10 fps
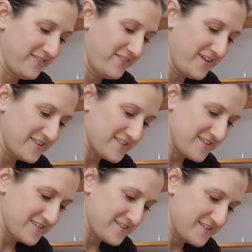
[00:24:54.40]
This
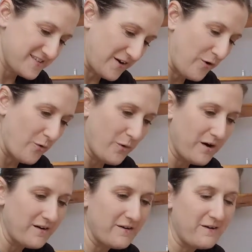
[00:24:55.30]
is
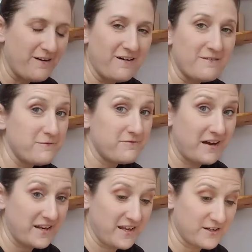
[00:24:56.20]
so
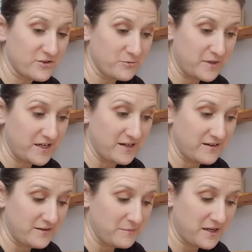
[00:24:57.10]
funny to
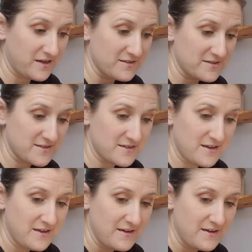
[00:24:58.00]
read because